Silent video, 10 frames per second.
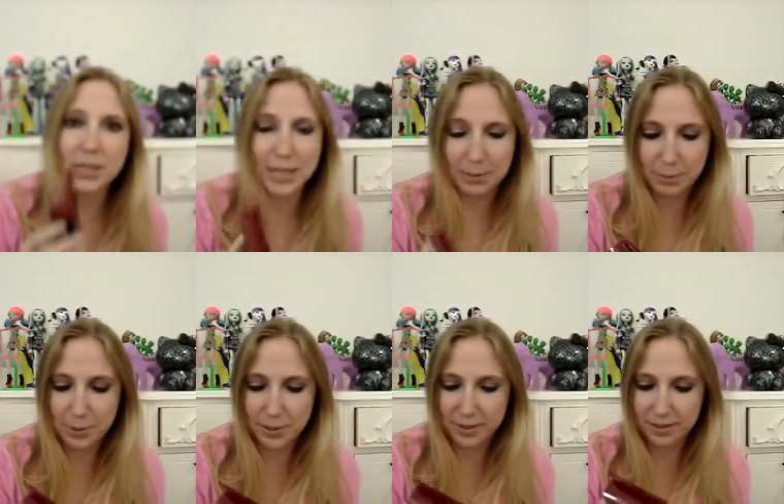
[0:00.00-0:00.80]
like I can
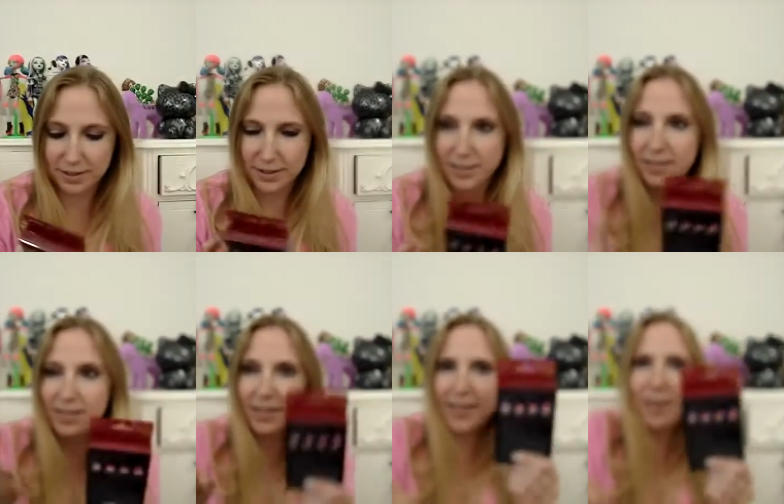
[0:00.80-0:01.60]
put
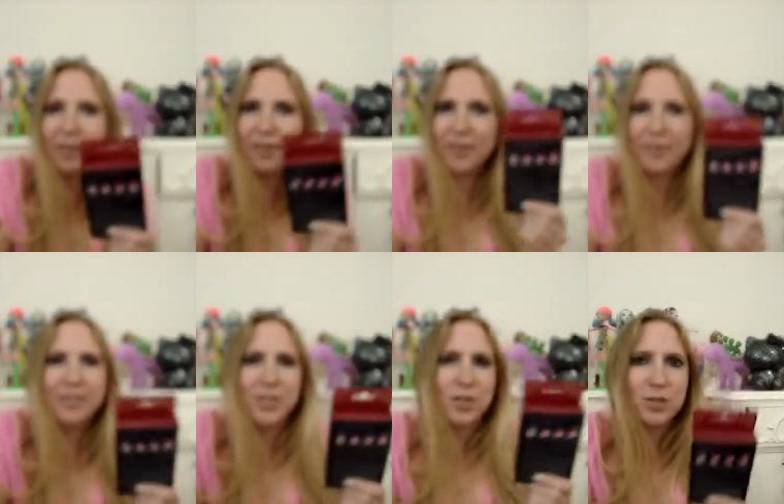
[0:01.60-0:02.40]
together
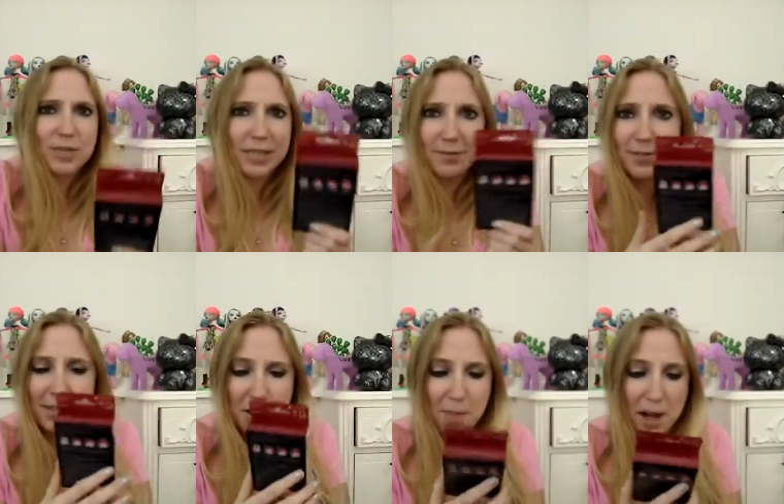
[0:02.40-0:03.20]
three different
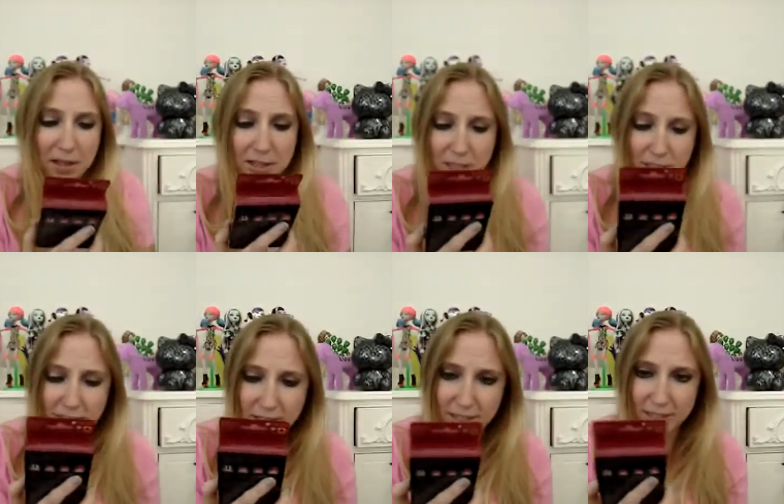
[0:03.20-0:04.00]
nail
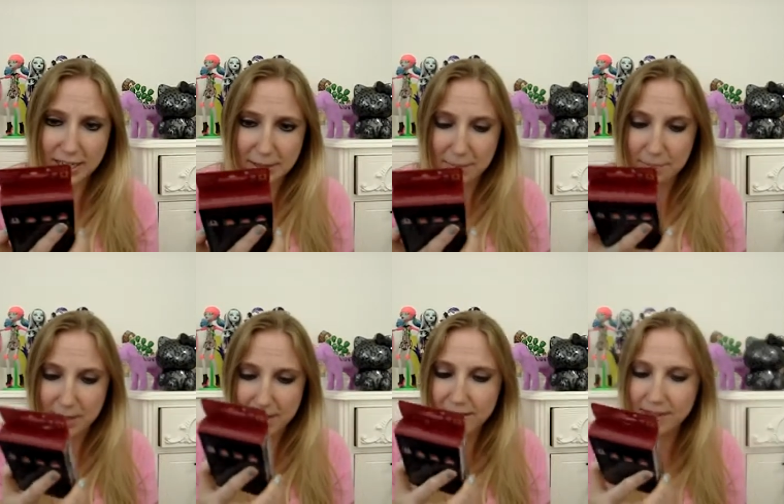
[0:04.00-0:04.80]
polishes to like
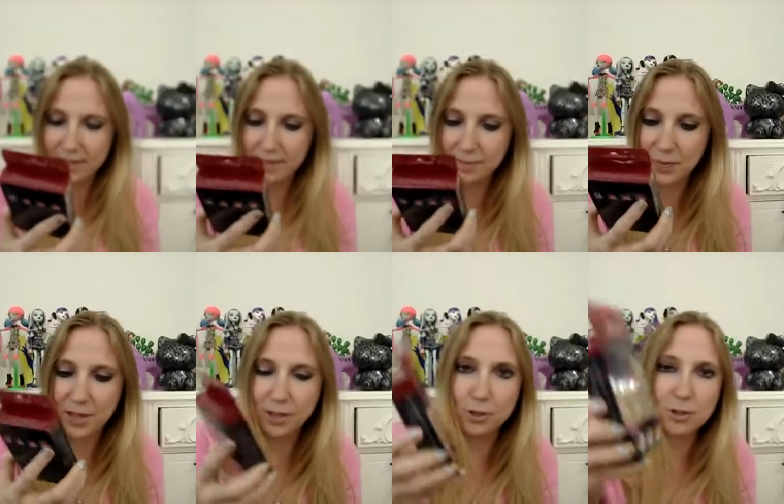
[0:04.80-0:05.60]
make um,
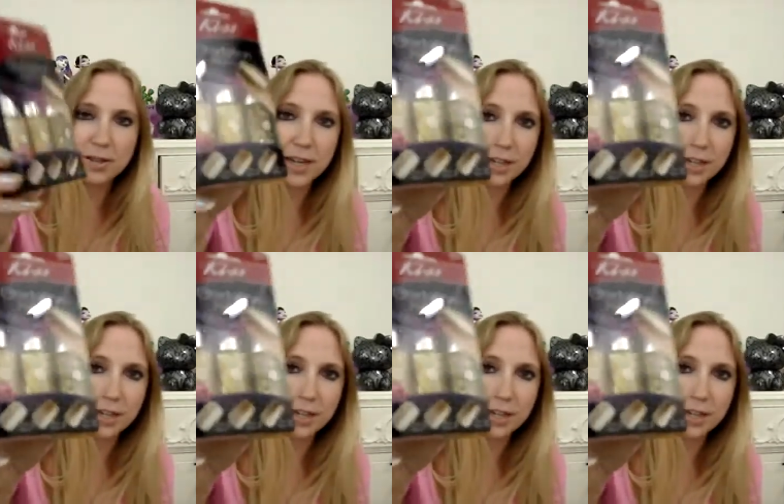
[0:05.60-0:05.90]
a look that